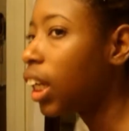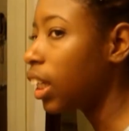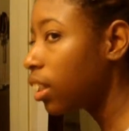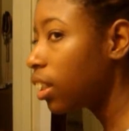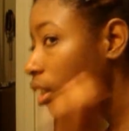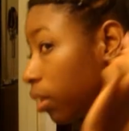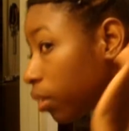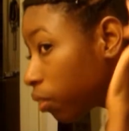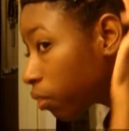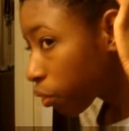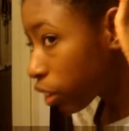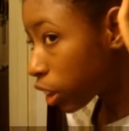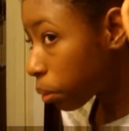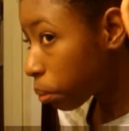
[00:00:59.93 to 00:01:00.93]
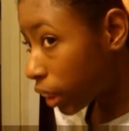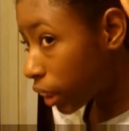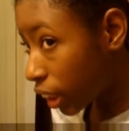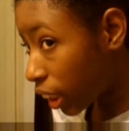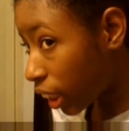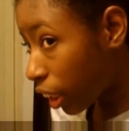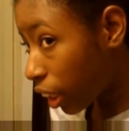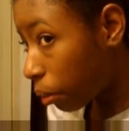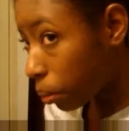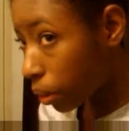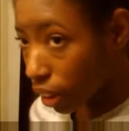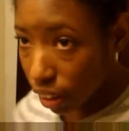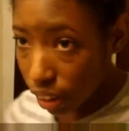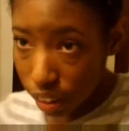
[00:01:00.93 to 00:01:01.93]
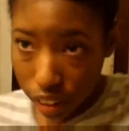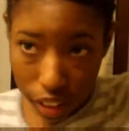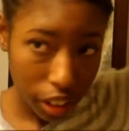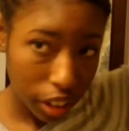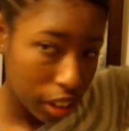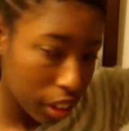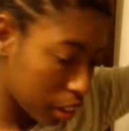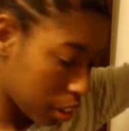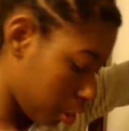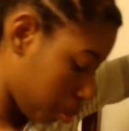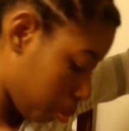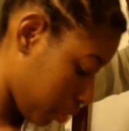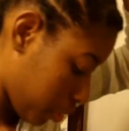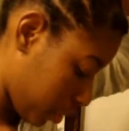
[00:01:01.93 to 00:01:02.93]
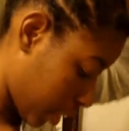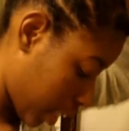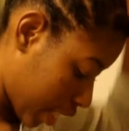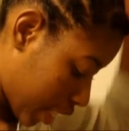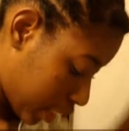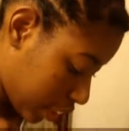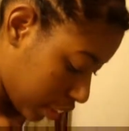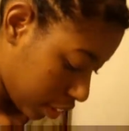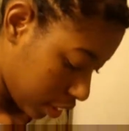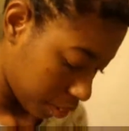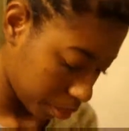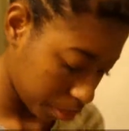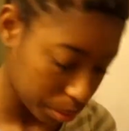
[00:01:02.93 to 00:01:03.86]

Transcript: I French braided it up on both sides.